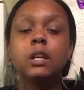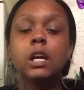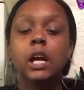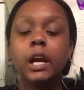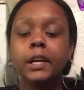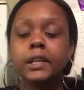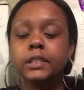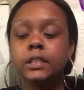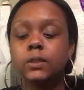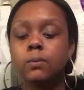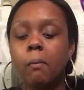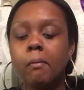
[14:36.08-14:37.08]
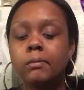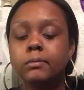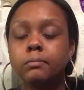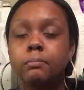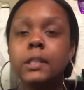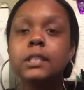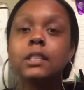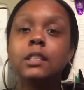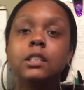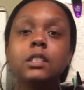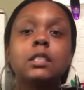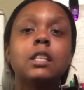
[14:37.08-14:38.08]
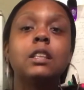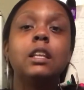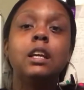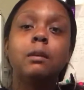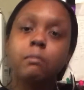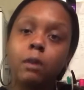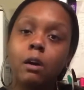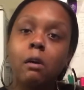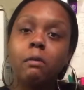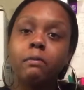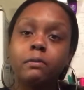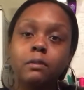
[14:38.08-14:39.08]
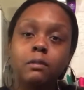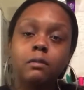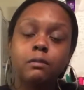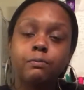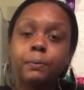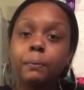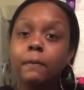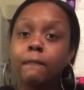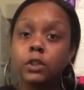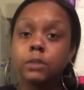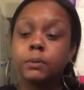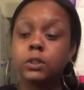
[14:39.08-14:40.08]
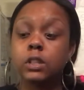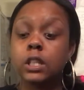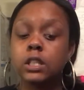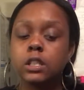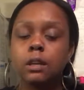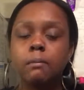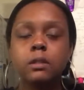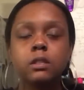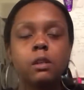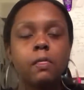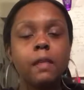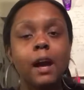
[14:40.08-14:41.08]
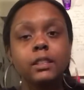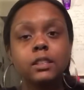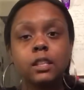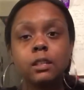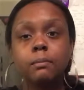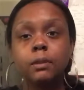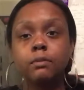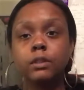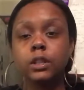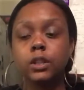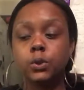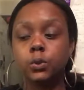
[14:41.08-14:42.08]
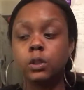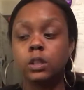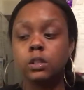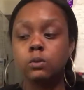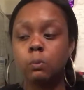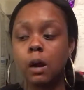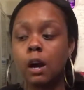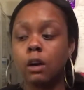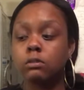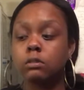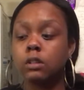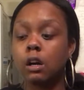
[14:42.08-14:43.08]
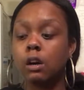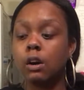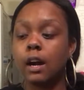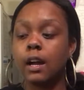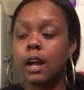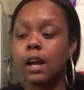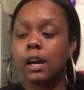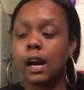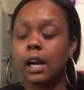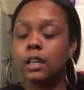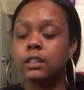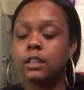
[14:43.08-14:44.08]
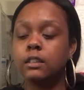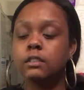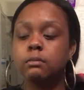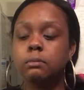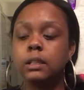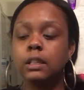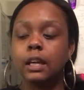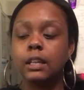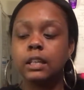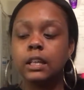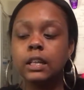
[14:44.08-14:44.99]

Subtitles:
and basically just the theme of from the first picture that she sent me. So that's gonna be really cool as well. So it kind of gives me like,